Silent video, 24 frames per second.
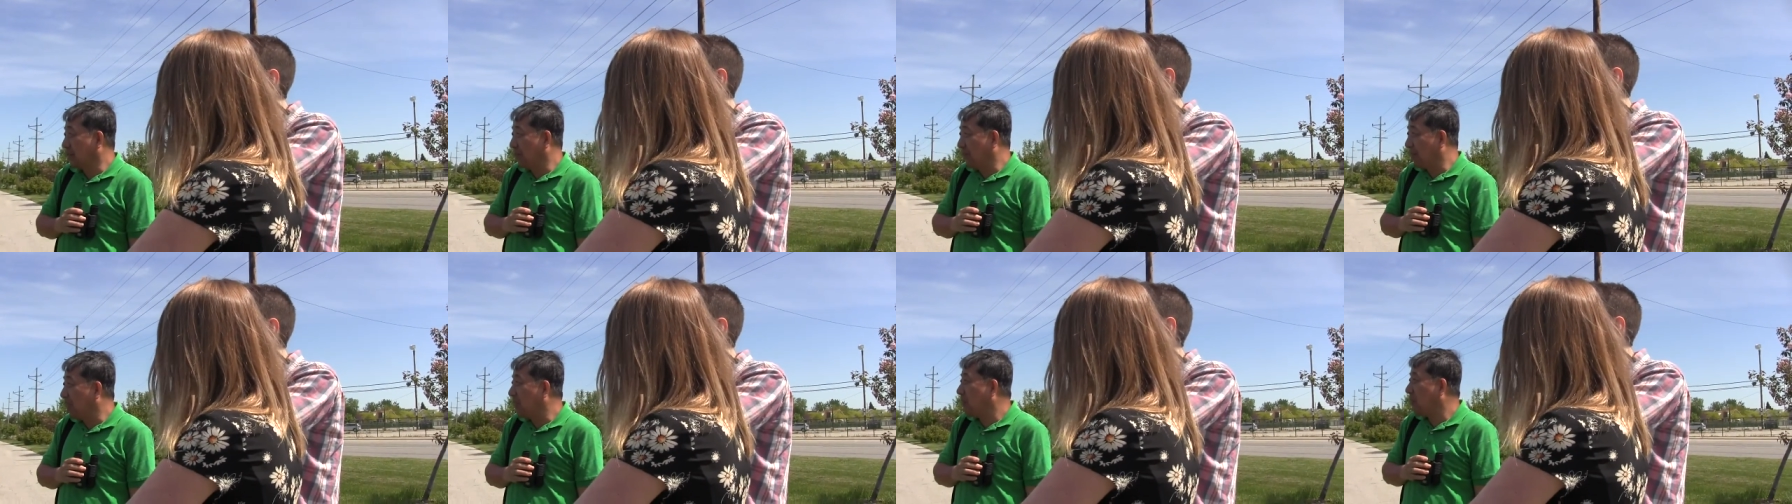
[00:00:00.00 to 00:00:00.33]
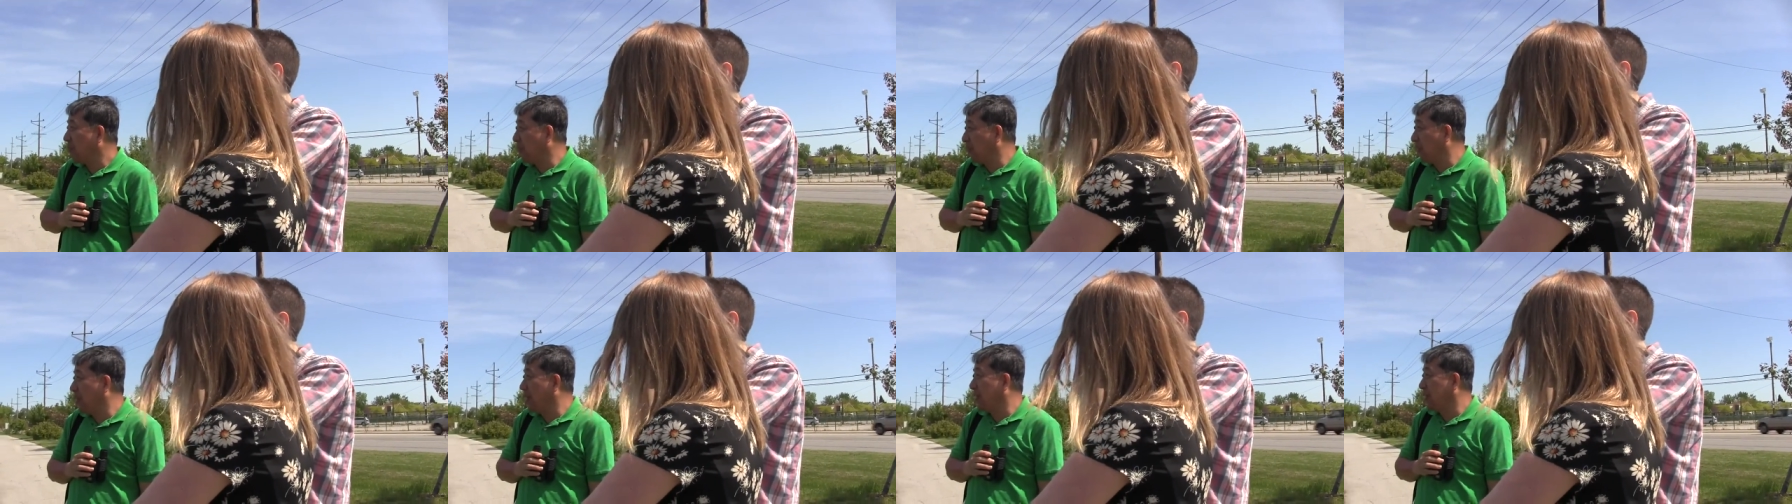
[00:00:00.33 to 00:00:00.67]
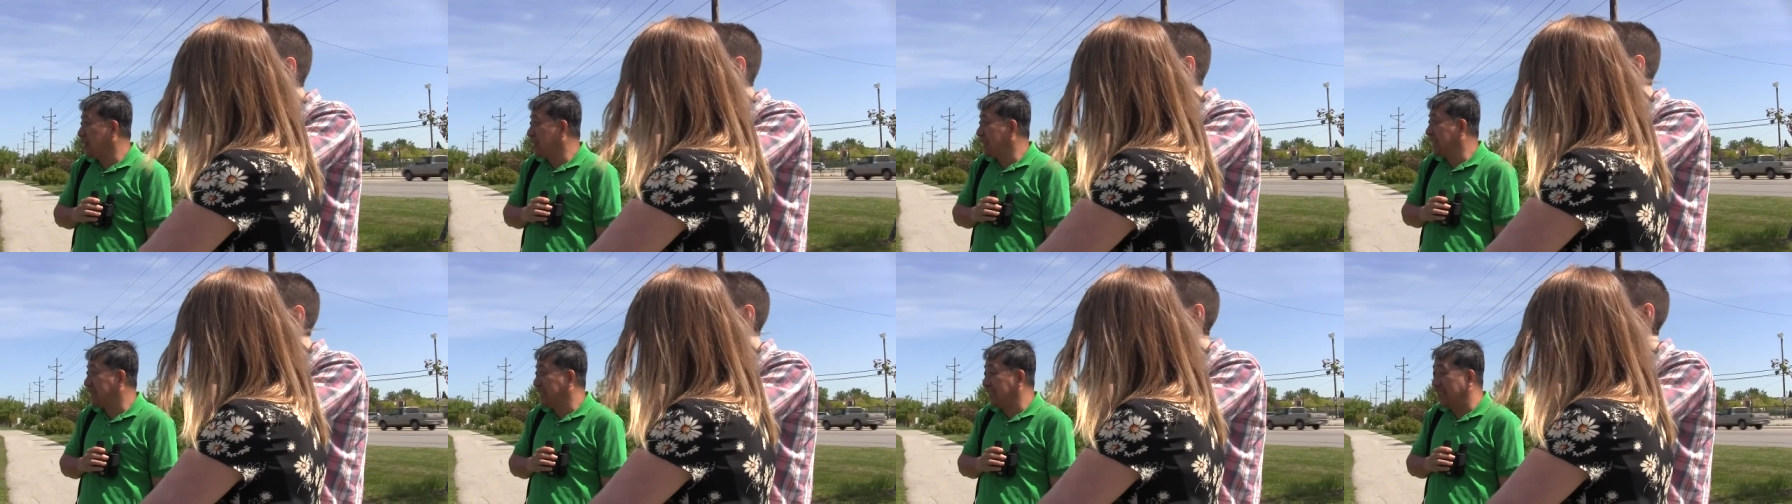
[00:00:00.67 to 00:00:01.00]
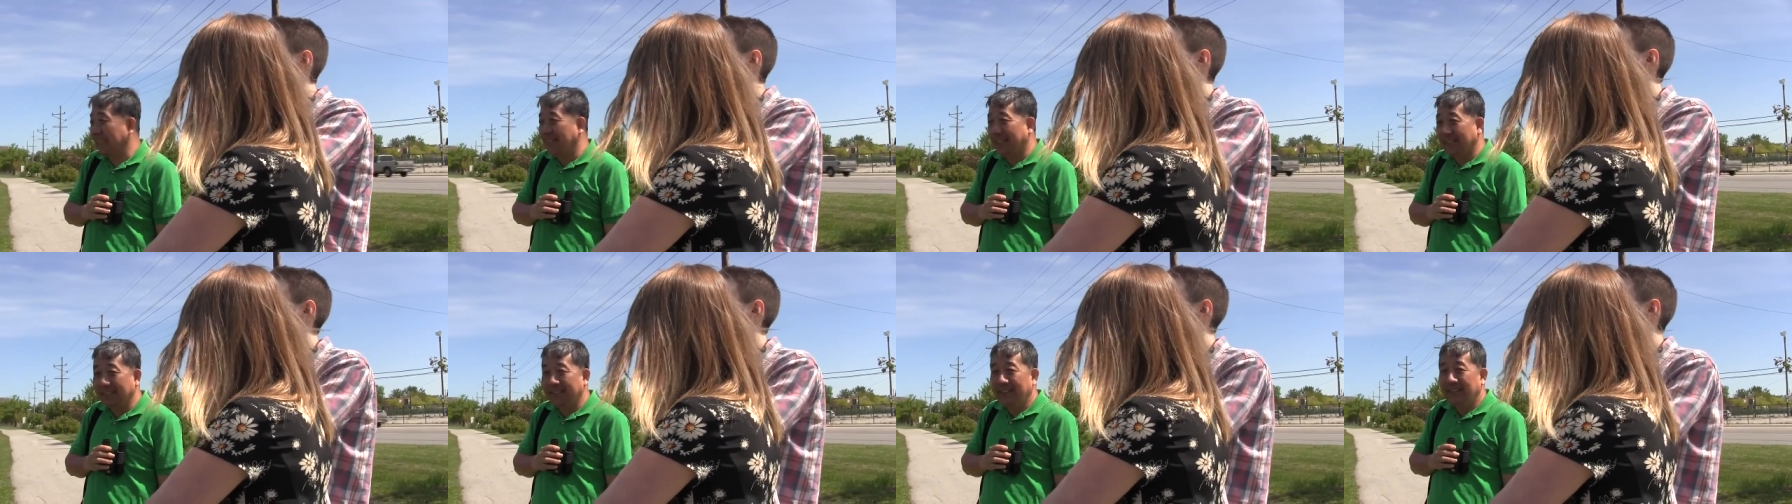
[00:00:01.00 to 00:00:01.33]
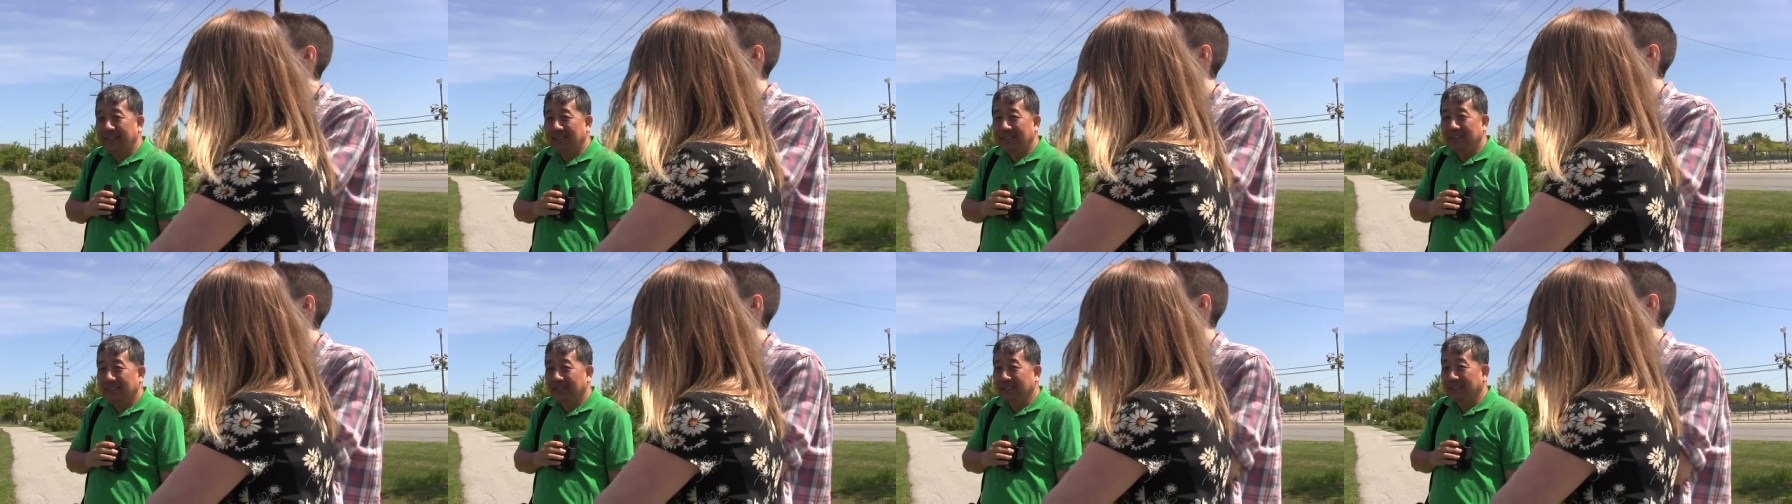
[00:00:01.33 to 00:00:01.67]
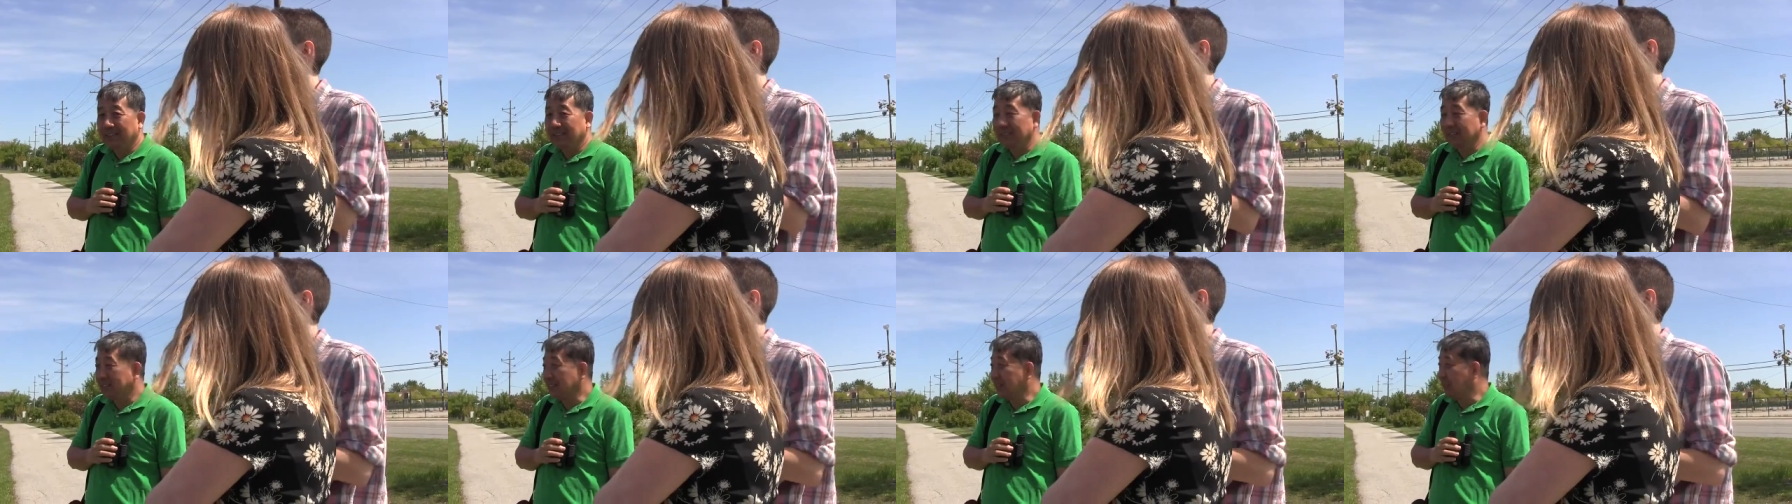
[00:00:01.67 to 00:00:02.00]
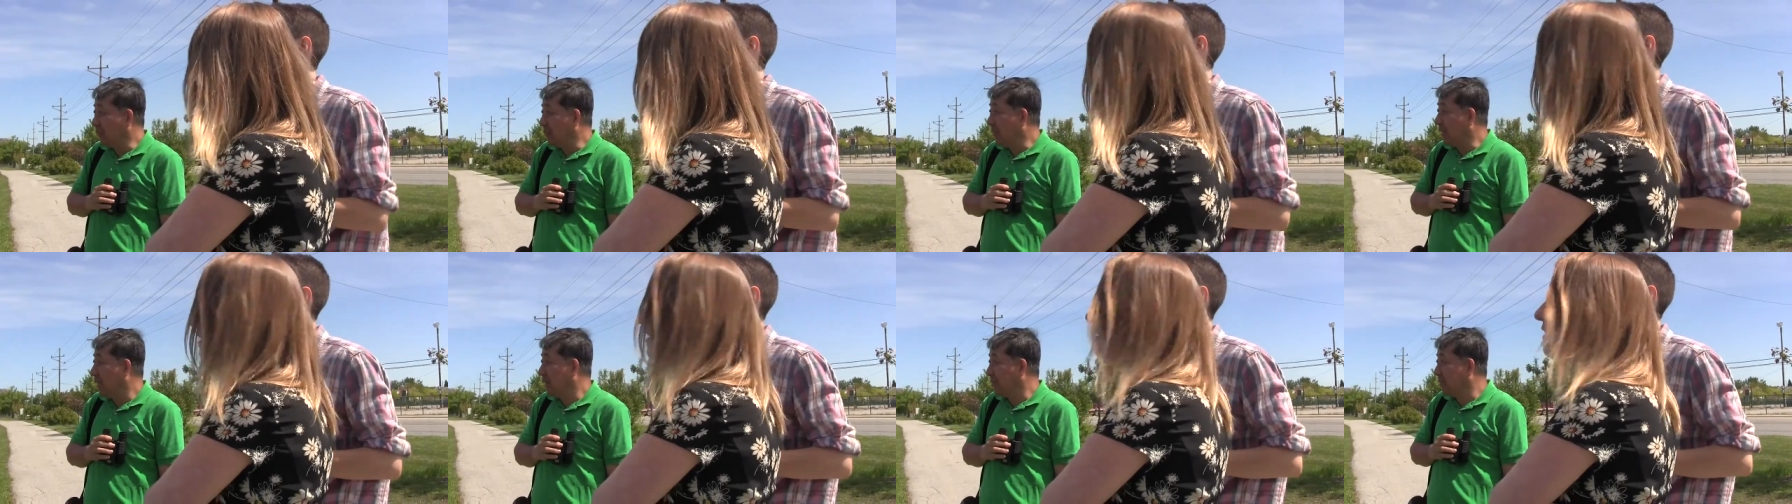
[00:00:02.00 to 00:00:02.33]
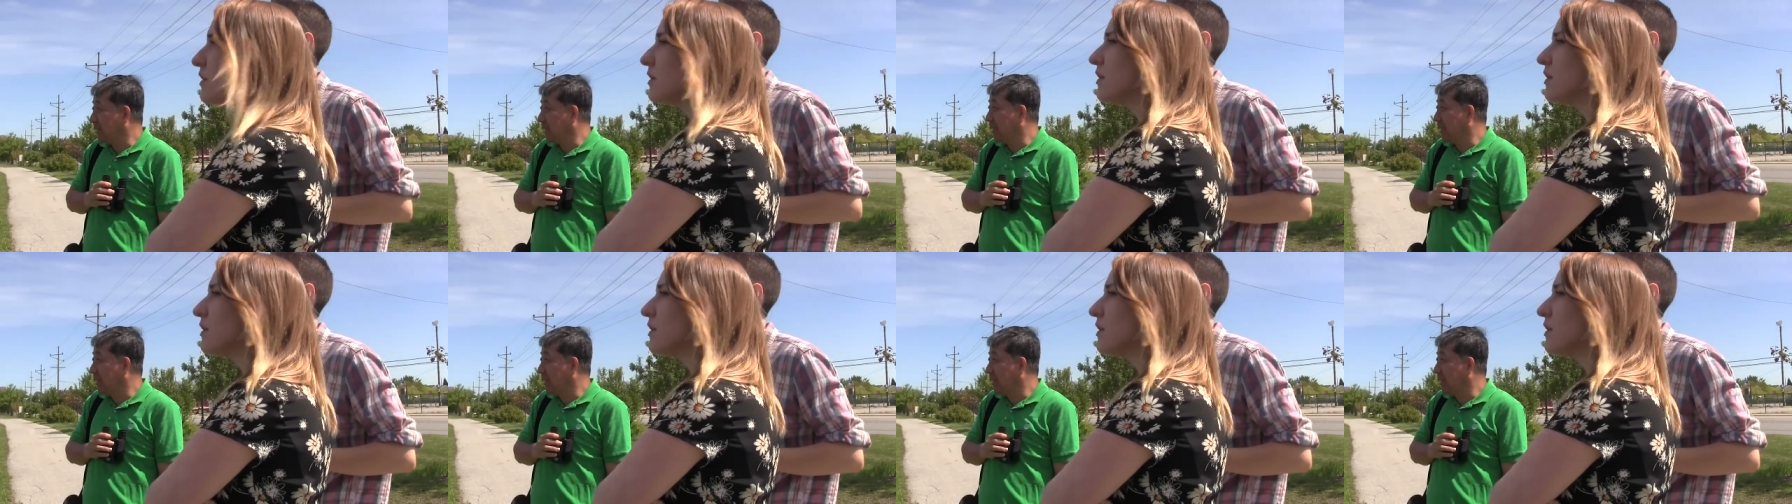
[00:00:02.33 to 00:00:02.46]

very rarely seen, that is we have a